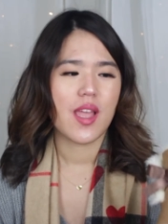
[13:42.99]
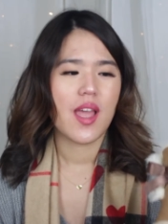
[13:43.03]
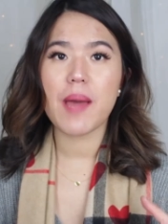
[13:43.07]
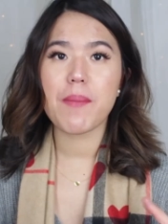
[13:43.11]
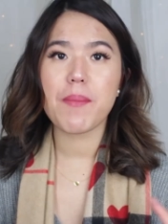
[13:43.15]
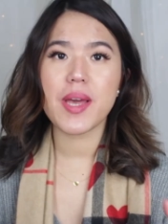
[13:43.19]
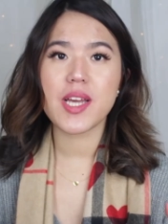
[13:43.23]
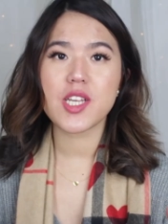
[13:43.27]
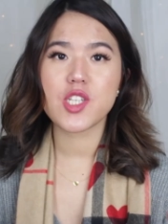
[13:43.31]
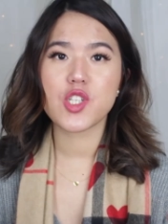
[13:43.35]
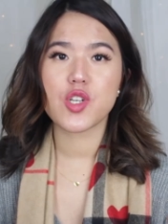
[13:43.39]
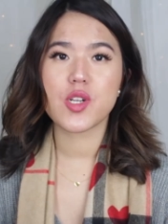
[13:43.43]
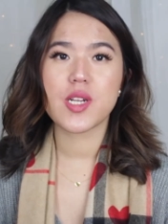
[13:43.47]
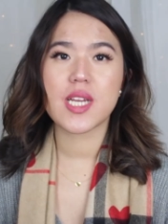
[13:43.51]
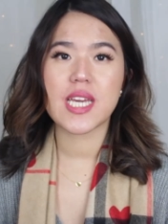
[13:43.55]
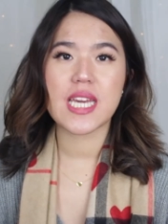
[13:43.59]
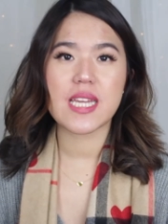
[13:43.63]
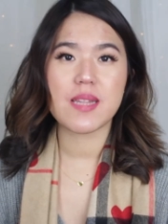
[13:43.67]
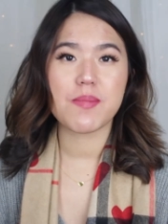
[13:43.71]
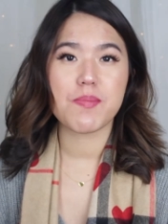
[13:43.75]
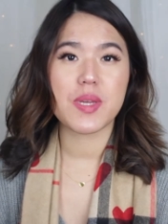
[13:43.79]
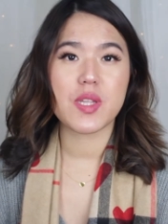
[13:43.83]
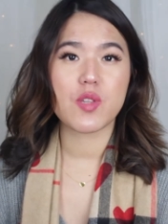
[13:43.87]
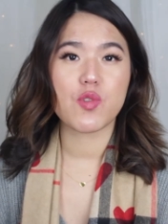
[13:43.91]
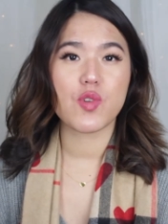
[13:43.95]
I'm actually
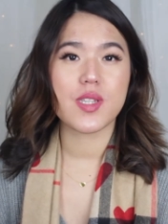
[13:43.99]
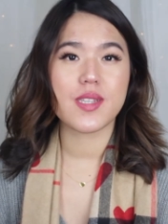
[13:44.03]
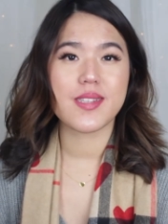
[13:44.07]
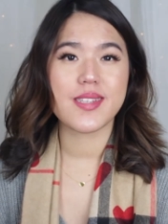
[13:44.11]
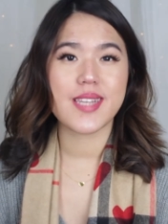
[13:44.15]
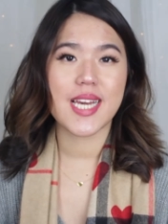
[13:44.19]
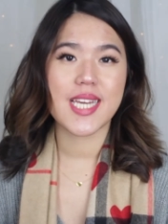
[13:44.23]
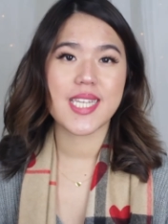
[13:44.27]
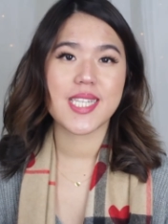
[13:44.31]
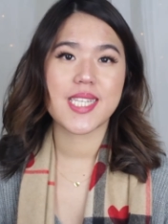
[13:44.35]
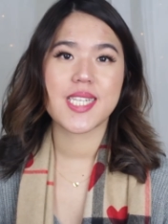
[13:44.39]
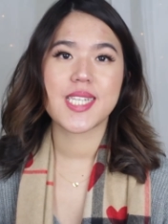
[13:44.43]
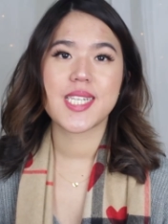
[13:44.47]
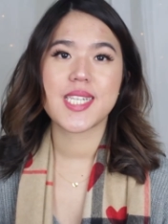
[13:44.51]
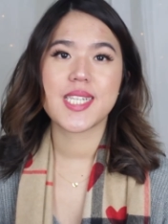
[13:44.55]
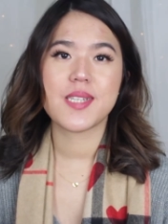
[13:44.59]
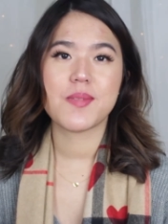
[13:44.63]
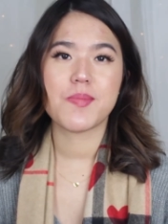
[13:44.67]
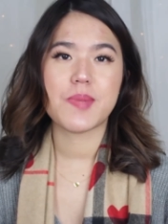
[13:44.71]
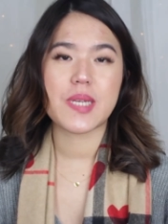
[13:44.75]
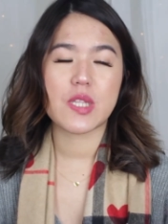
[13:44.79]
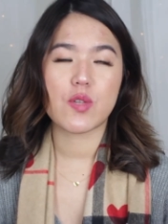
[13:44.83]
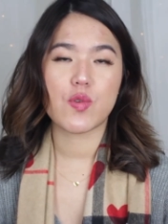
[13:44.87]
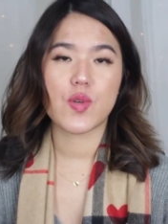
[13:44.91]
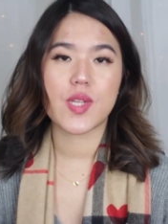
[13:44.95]
in between sizes,
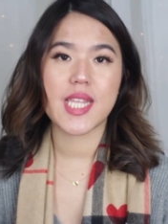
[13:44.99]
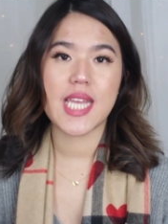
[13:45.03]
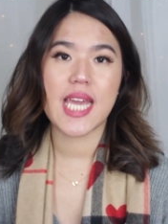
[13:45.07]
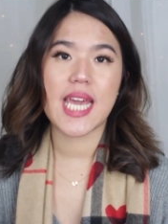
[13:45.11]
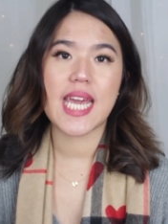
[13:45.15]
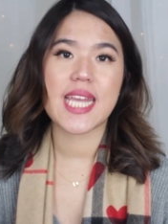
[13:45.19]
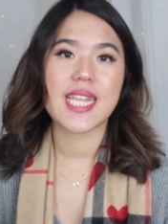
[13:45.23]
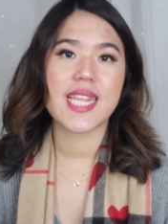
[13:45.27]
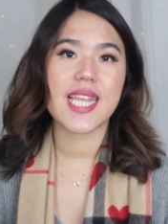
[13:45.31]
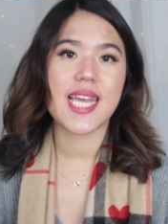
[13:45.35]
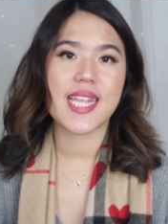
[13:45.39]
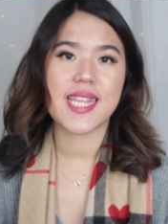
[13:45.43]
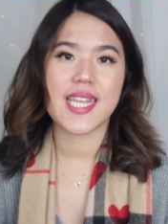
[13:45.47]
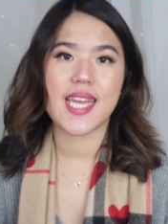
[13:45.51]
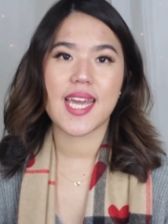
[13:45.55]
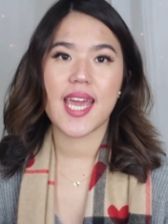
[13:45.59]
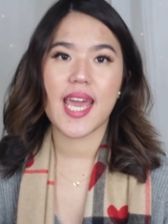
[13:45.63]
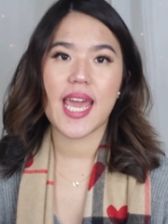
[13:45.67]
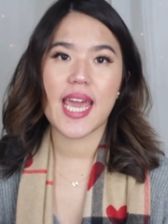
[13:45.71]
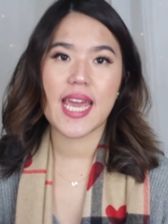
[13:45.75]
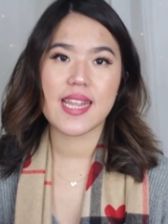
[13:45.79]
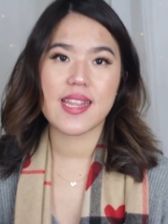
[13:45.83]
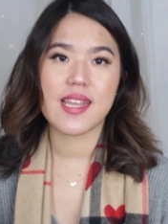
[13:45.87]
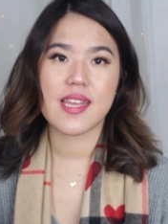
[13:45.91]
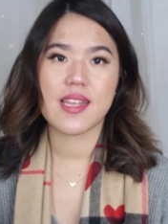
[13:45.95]
between eight and
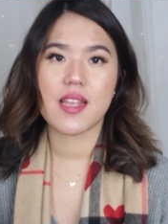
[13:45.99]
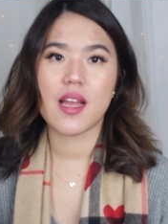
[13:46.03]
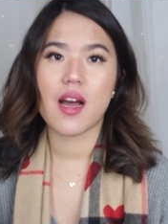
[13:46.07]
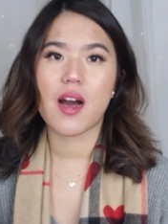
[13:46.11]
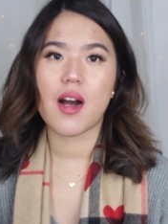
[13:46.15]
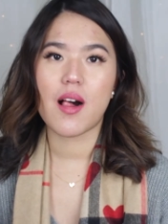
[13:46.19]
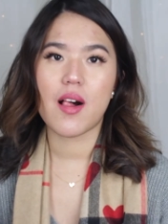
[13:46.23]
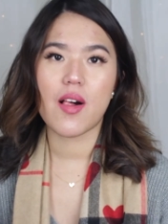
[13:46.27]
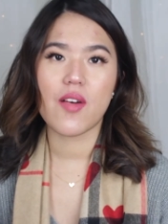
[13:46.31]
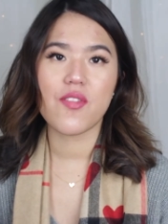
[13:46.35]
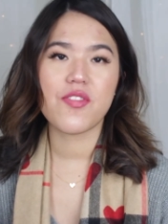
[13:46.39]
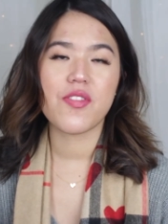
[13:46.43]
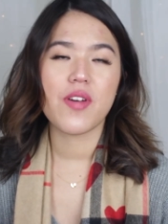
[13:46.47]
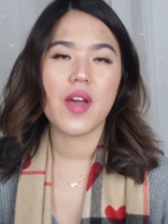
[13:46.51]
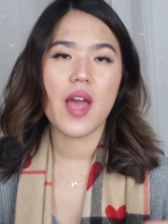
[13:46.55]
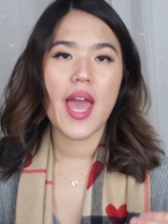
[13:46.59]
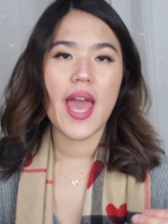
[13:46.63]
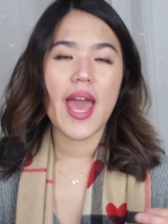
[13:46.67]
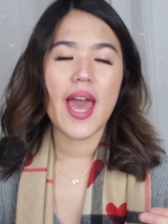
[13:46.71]
eight and a half.